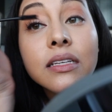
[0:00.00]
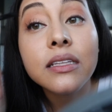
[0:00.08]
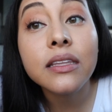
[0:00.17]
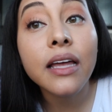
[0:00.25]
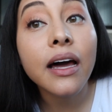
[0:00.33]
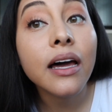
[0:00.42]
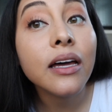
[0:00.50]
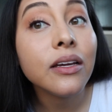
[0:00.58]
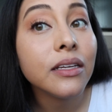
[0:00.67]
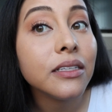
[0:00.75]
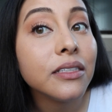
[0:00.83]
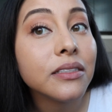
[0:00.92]
And
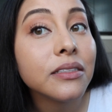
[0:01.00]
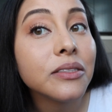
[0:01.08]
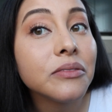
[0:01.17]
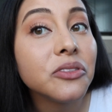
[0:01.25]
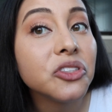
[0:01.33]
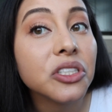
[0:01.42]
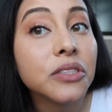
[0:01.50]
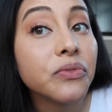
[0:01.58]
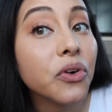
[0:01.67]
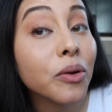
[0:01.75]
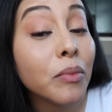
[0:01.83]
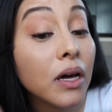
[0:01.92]
that is just
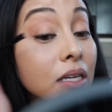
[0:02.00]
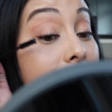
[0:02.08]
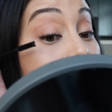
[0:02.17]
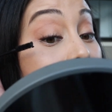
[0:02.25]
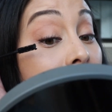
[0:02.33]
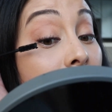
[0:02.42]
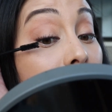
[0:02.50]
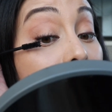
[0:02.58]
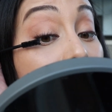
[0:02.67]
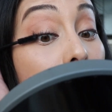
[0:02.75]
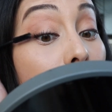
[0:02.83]
from a single